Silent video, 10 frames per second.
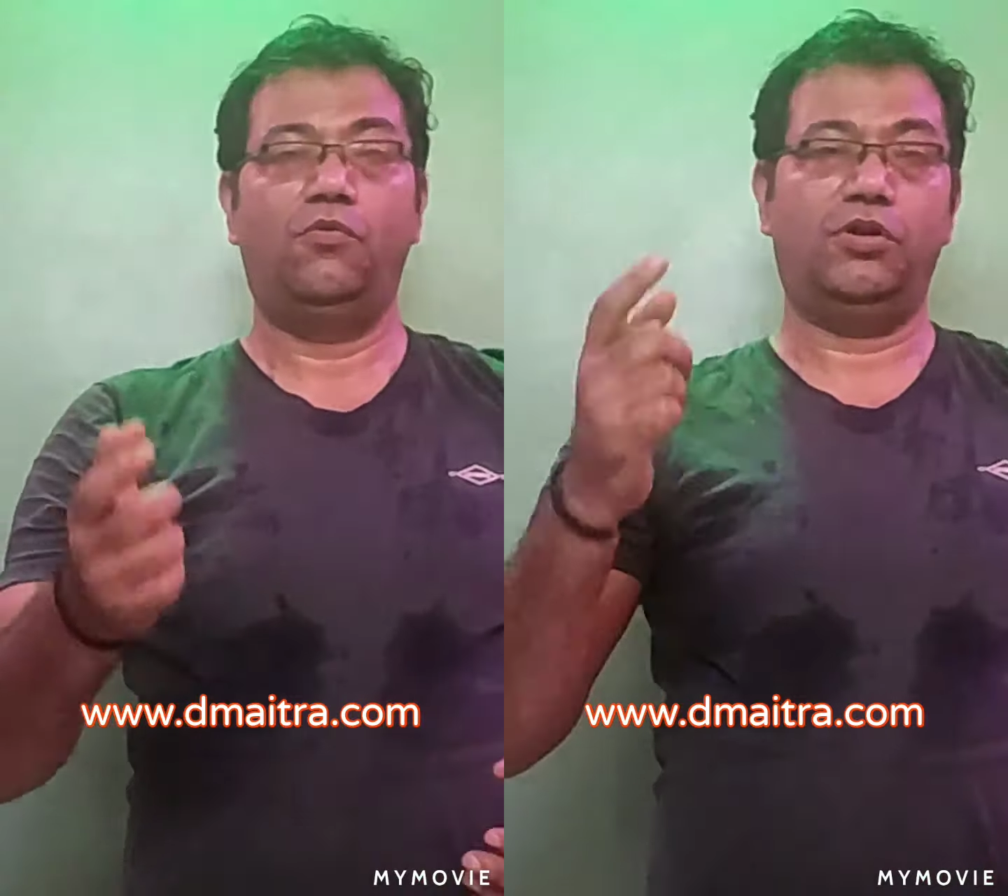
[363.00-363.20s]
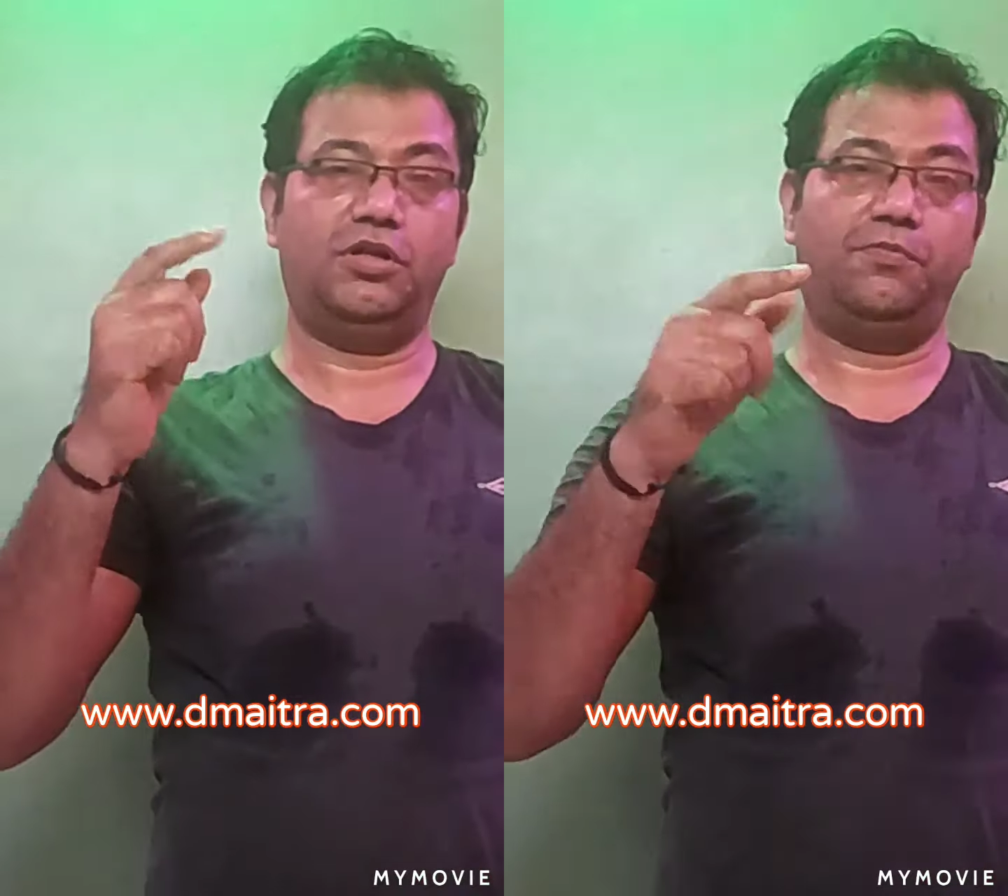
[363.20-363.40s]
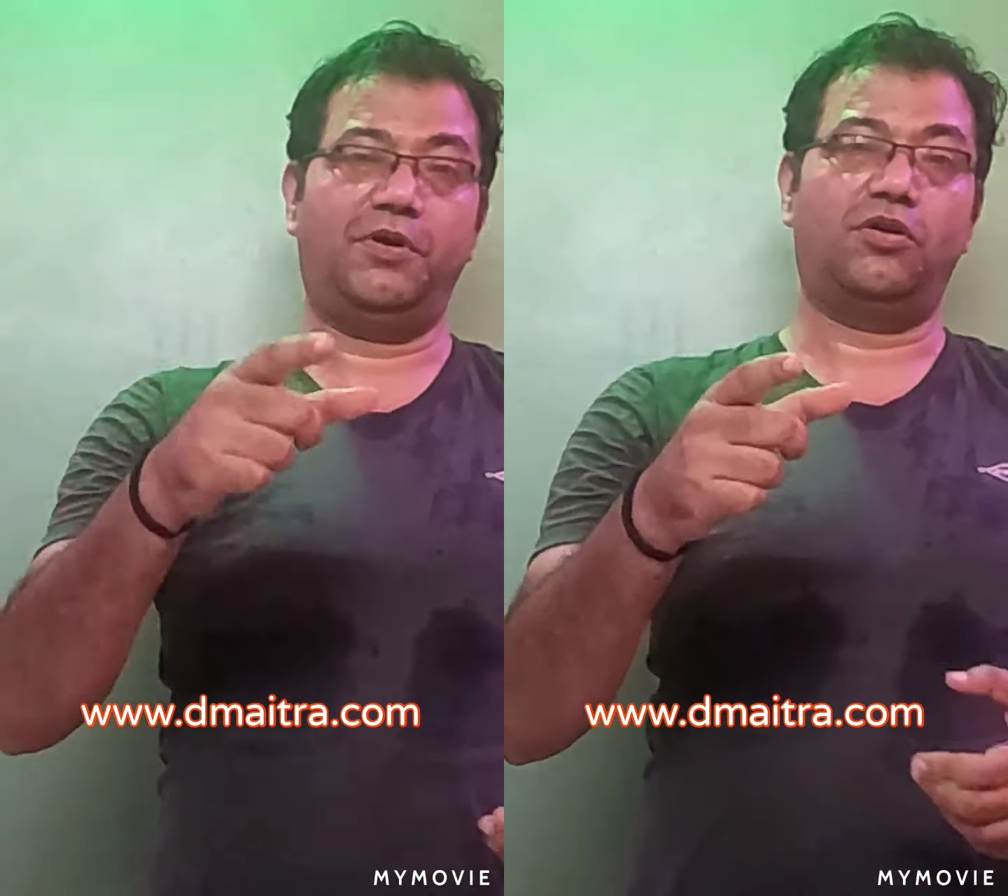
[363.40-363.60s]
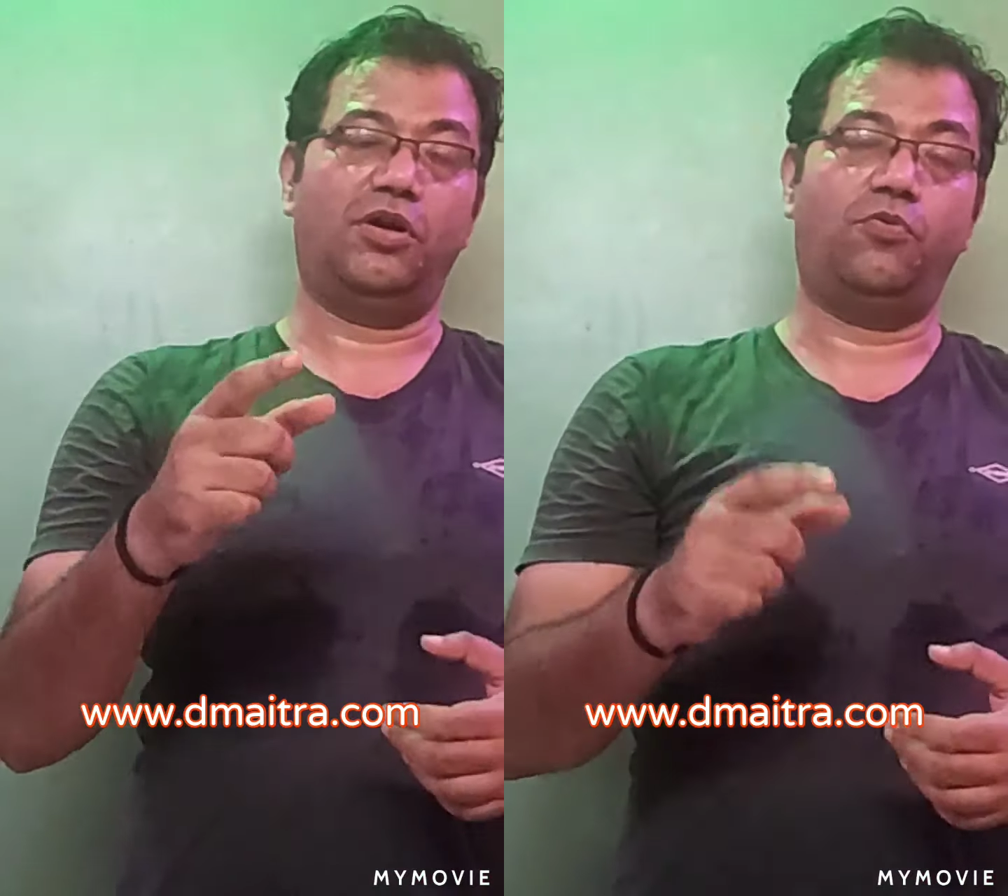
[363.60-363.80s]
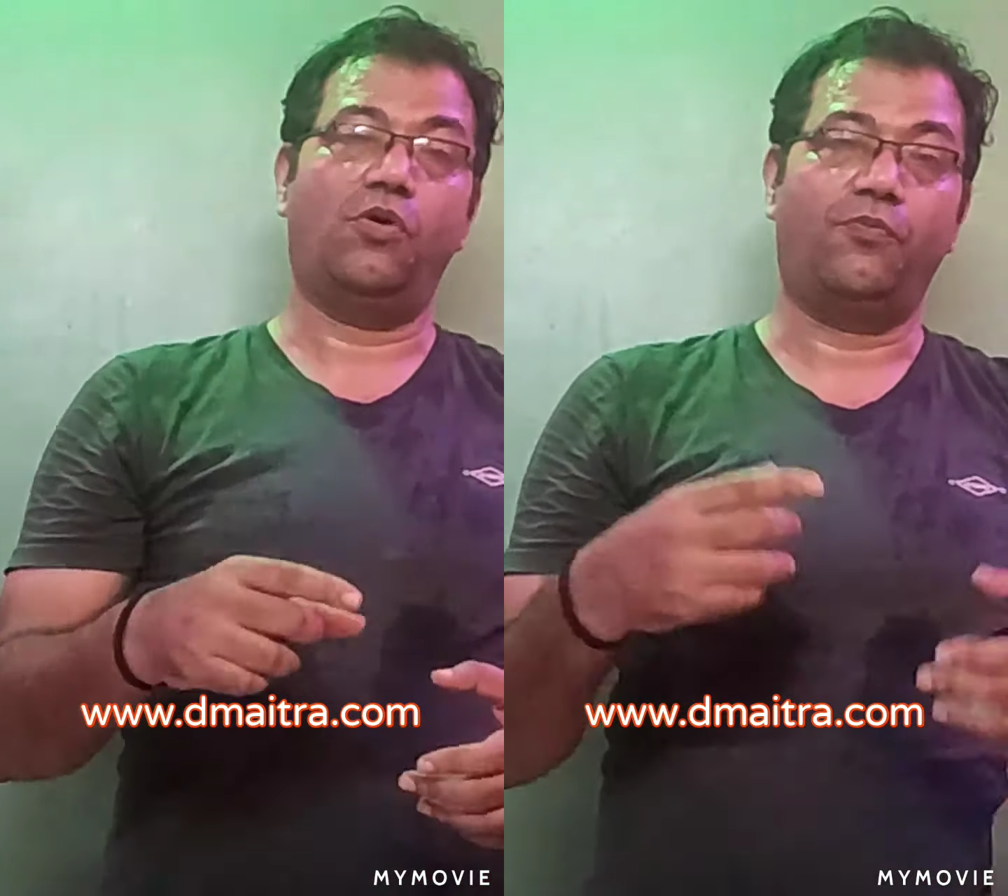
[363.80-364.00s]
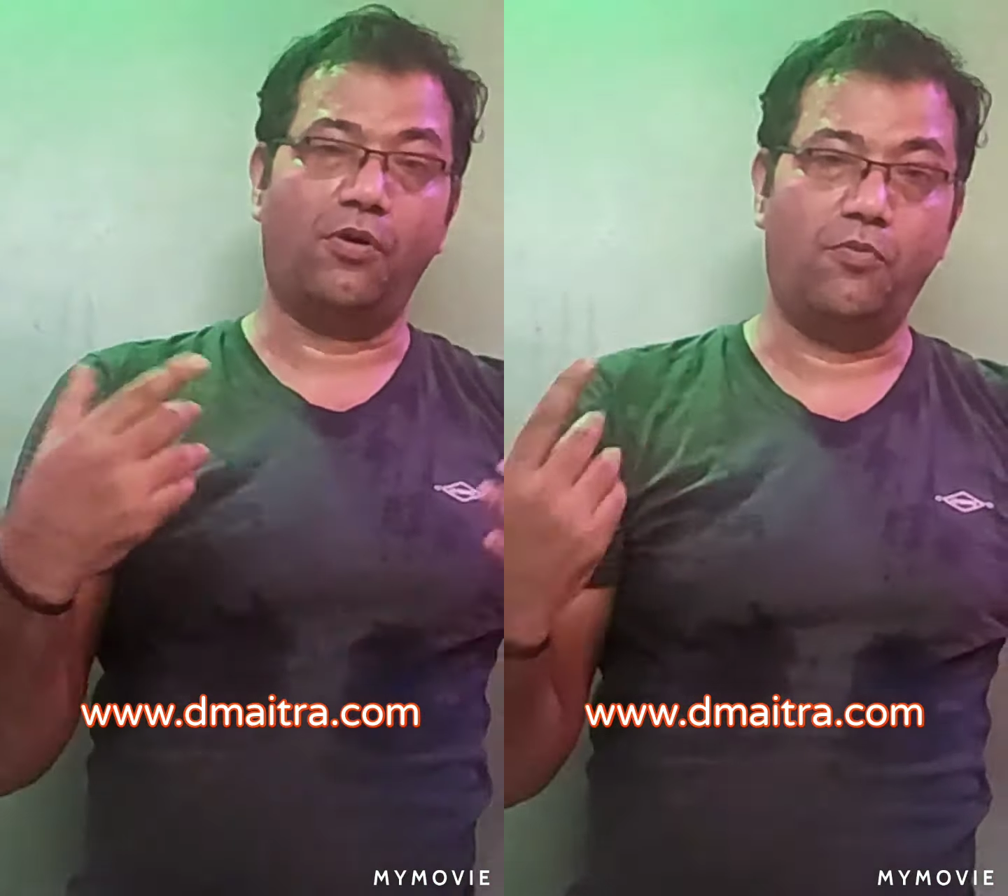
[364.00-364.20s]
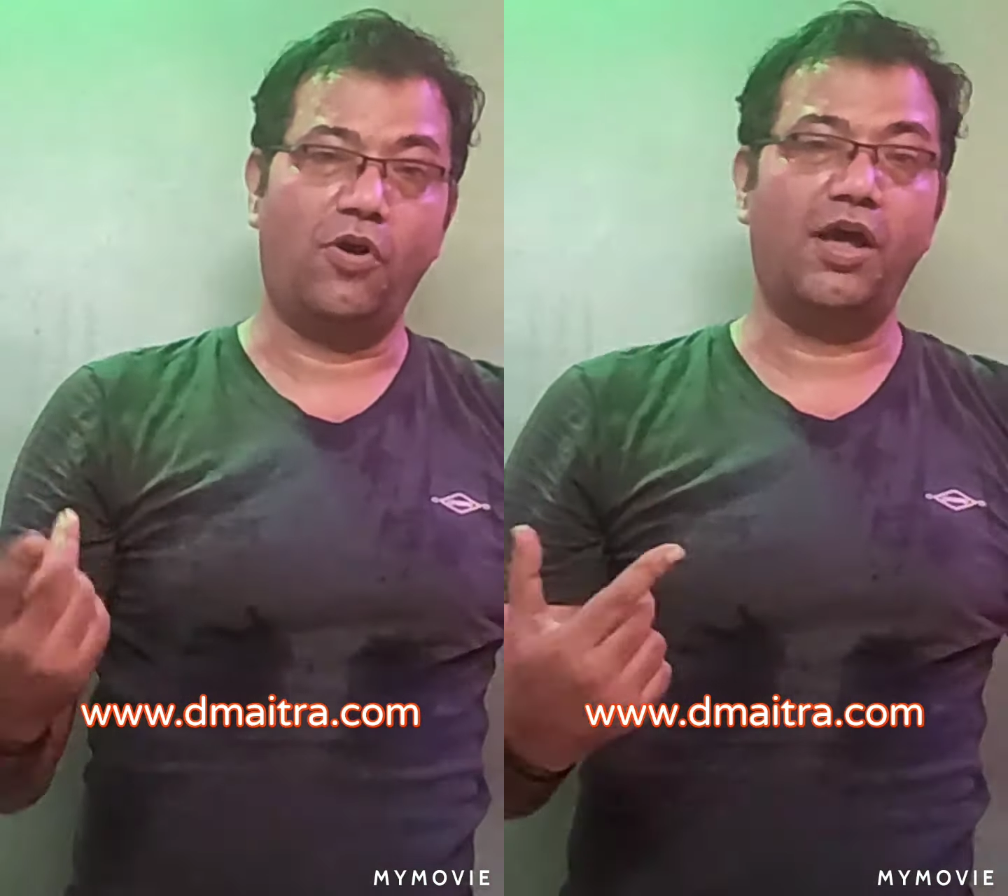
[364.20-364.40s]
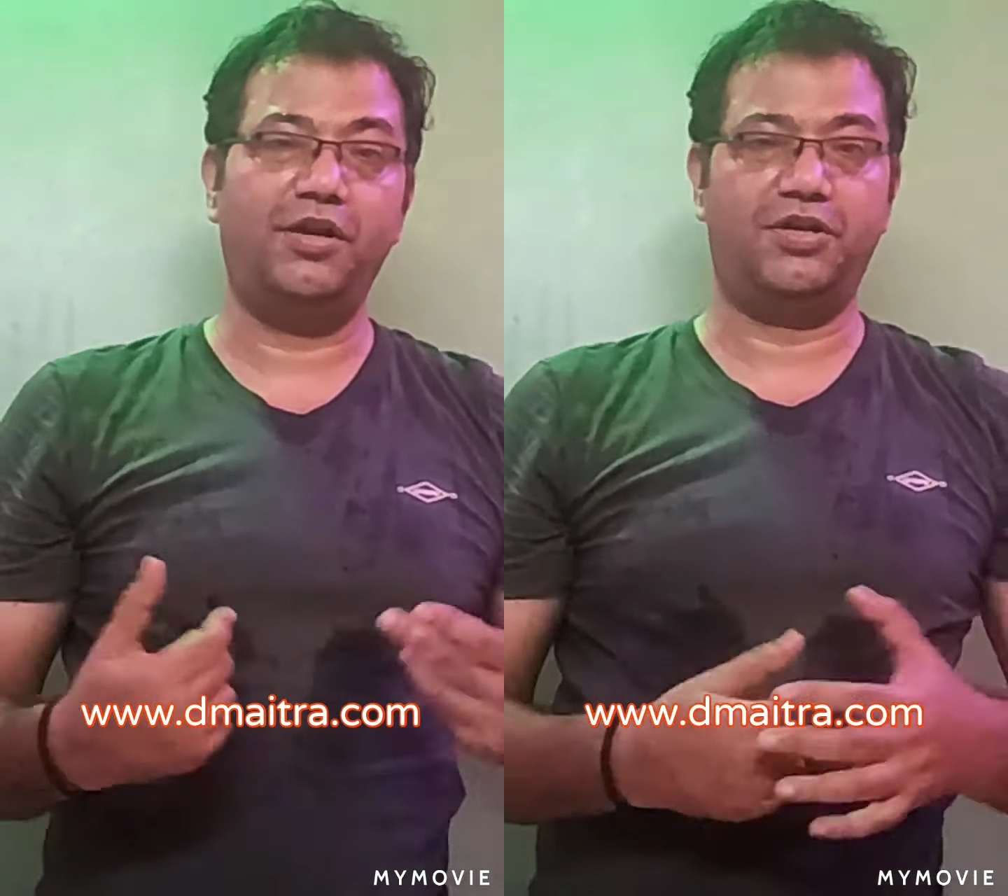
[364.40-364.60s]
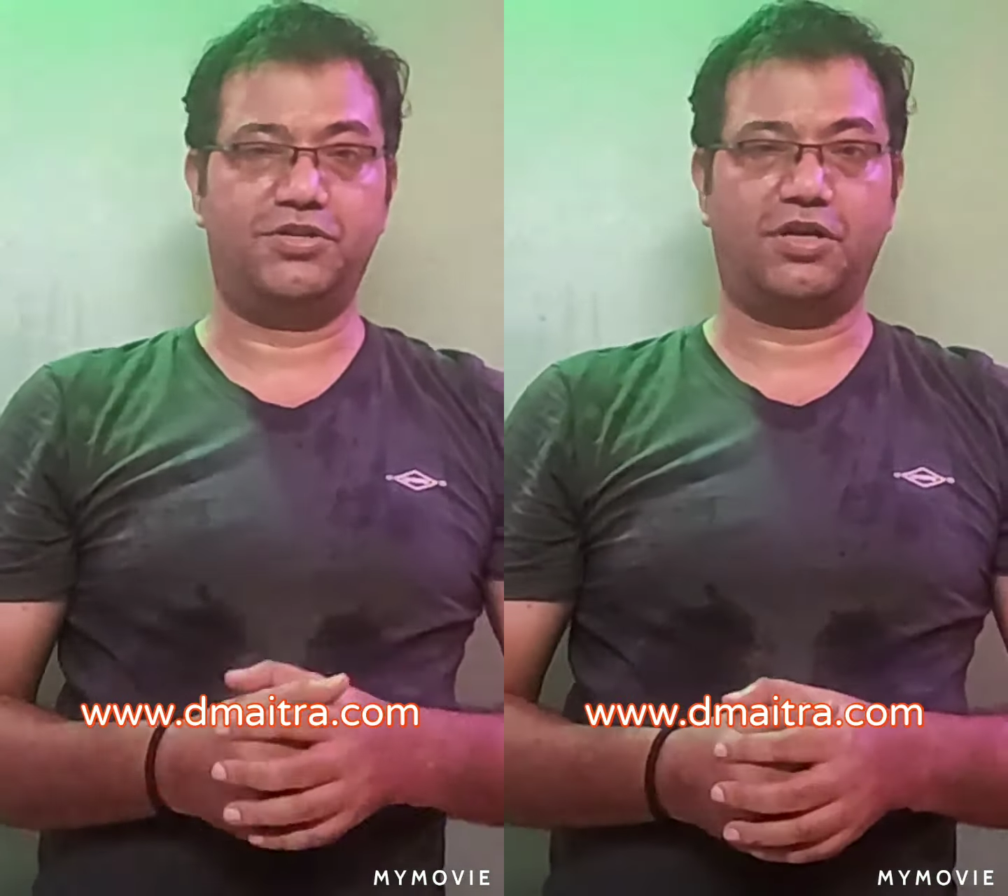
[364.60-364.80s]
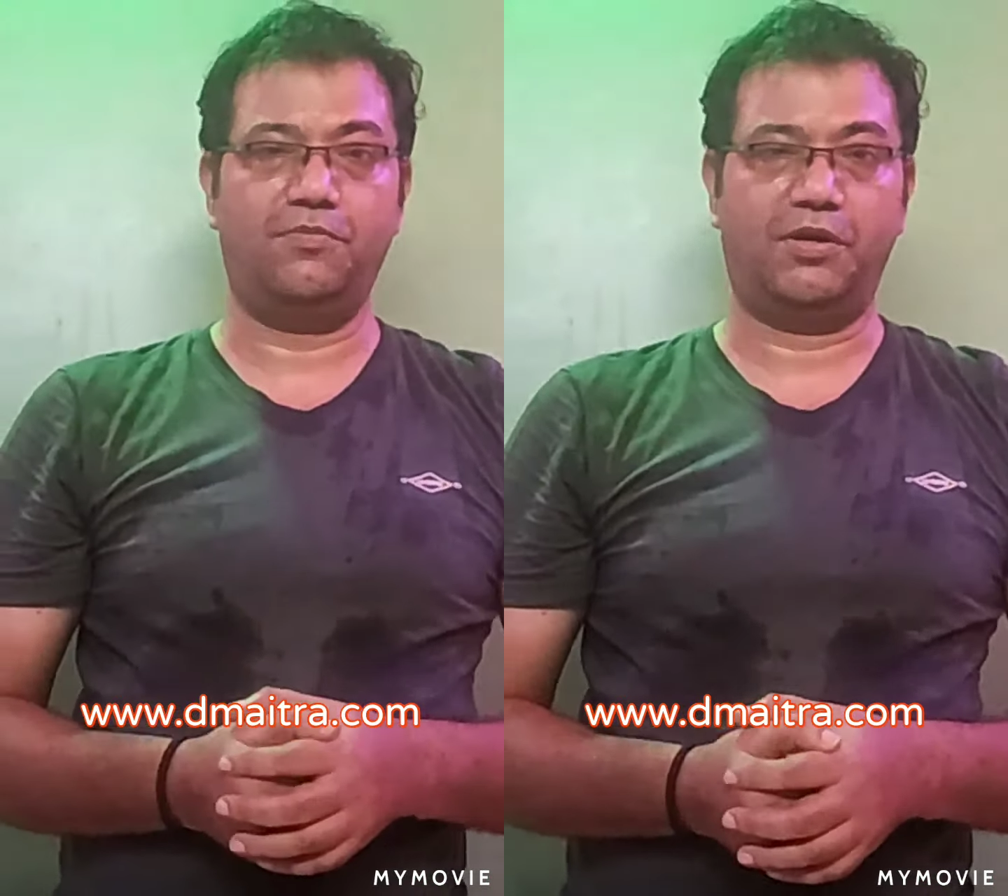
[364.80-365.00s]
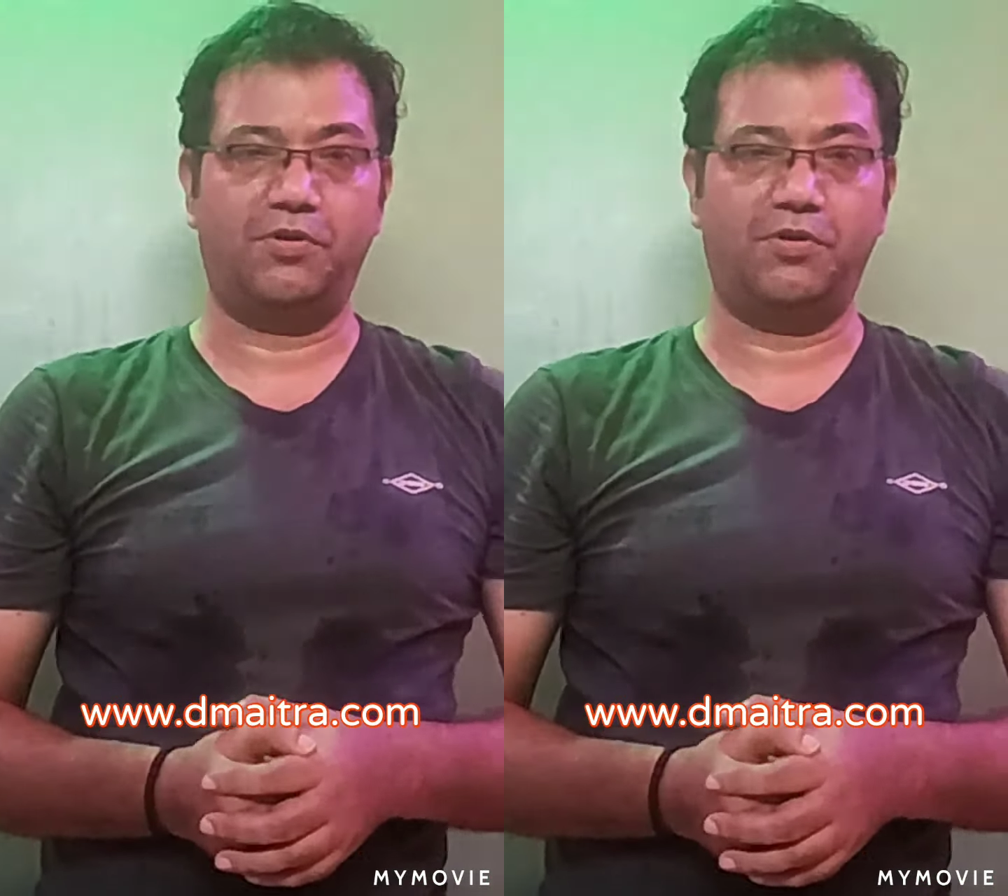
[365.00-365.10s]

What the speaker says: whether from where it is coming,